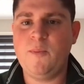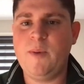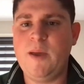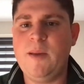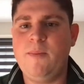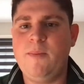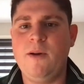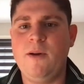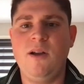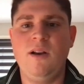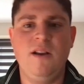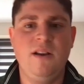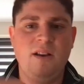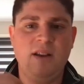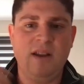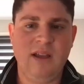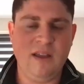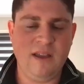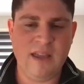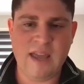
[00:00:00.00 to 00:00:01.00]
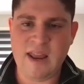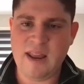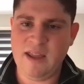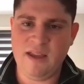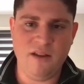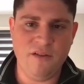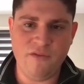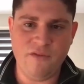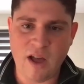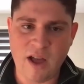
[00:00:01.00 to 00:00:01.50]
people and
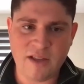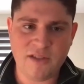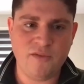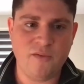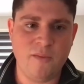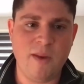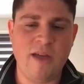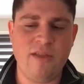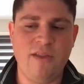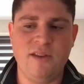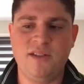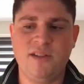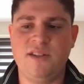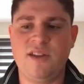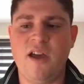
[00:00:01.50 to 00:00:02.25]
getting advice from others.